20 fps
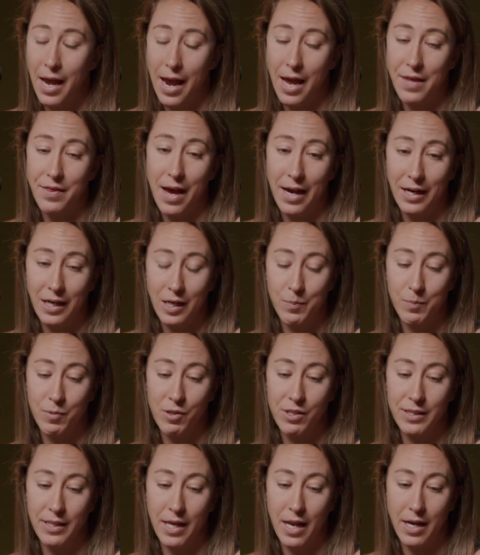And that can
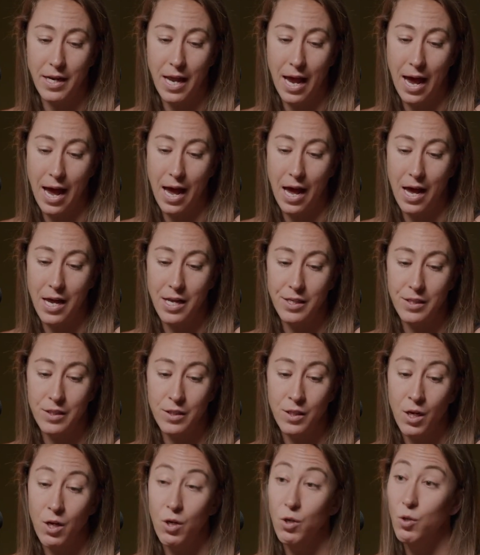present
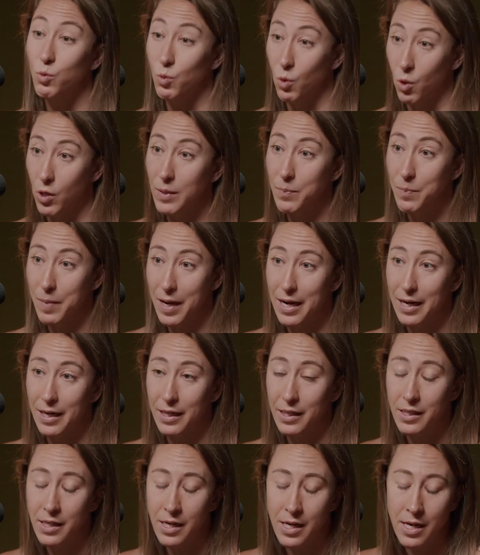as groin
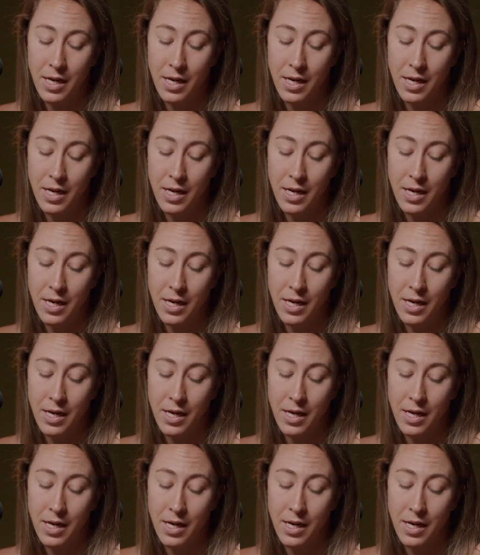pain,